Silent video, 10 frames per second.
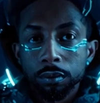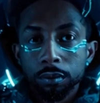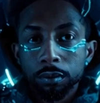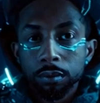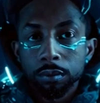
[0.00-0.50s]

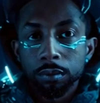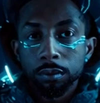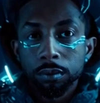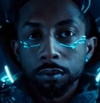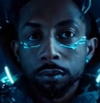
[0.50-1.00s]

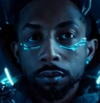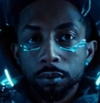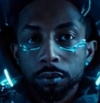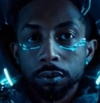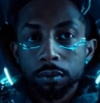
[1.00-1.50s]

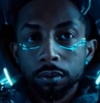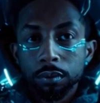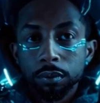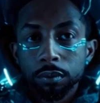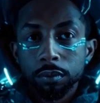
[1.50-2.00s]

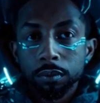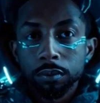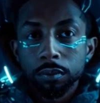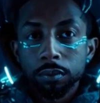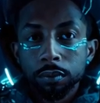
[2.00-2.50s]

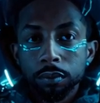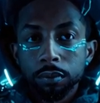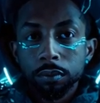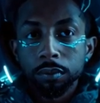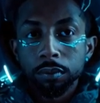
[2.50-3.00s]

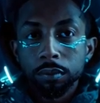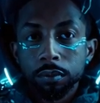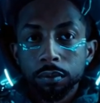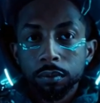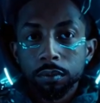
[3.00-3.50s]

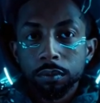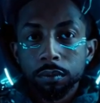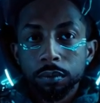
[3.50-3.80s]
(not speaking)